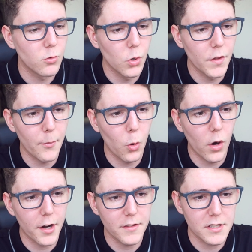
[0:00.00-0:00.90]
rule number
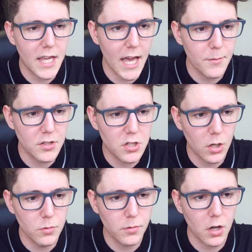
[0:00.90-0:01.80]
one of this game is
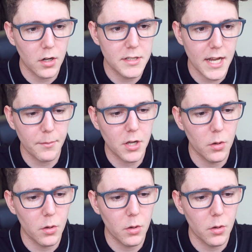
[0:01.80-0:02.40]
don't goddamn